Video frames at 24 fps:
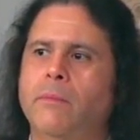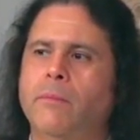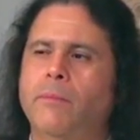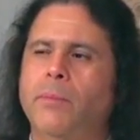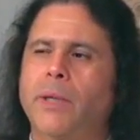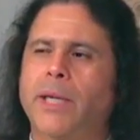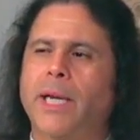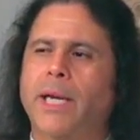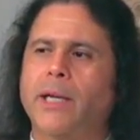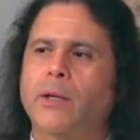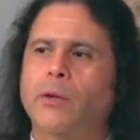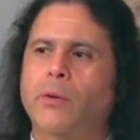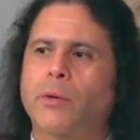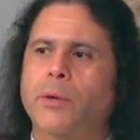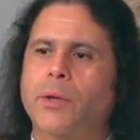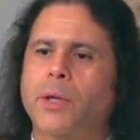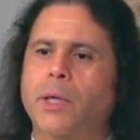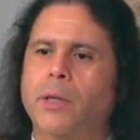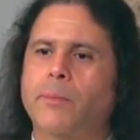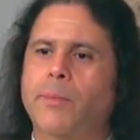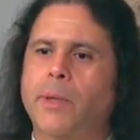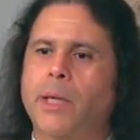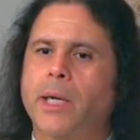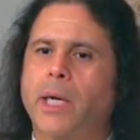But I don't
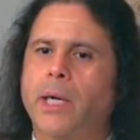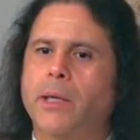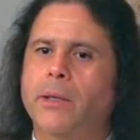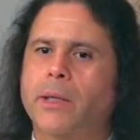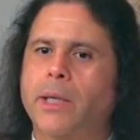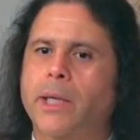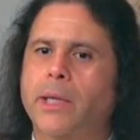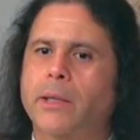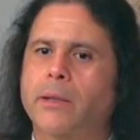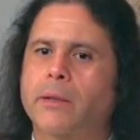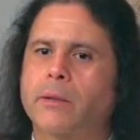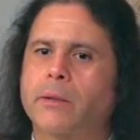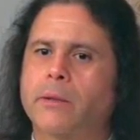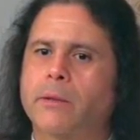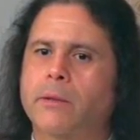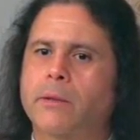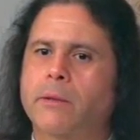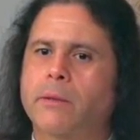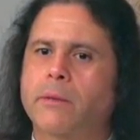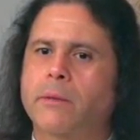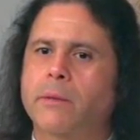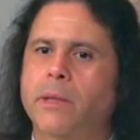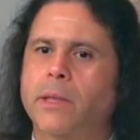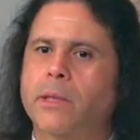think beyond that.
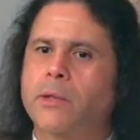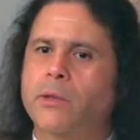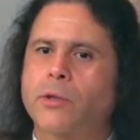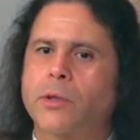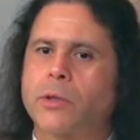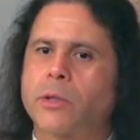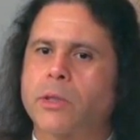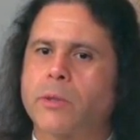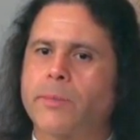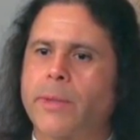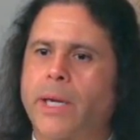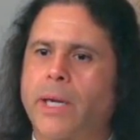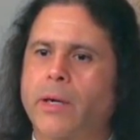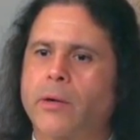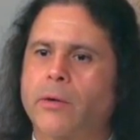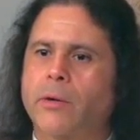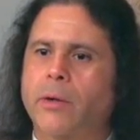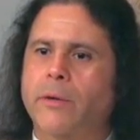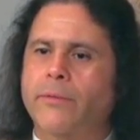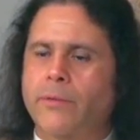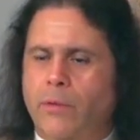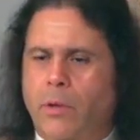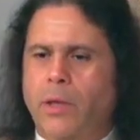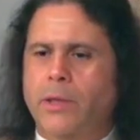It's just a matter
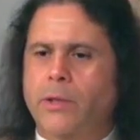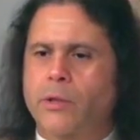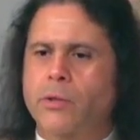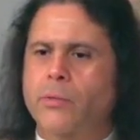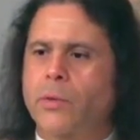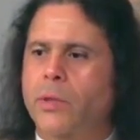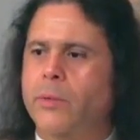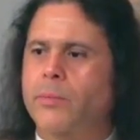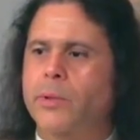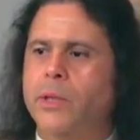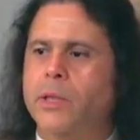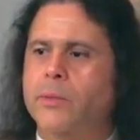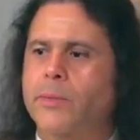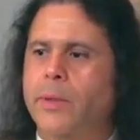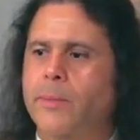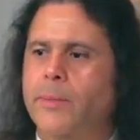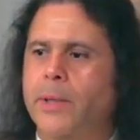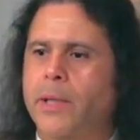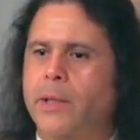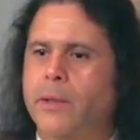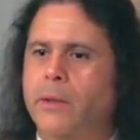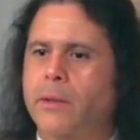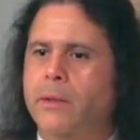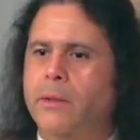of, oh, I just want to please my
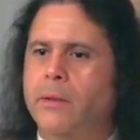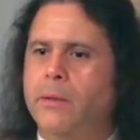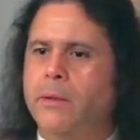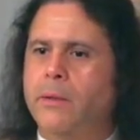belly.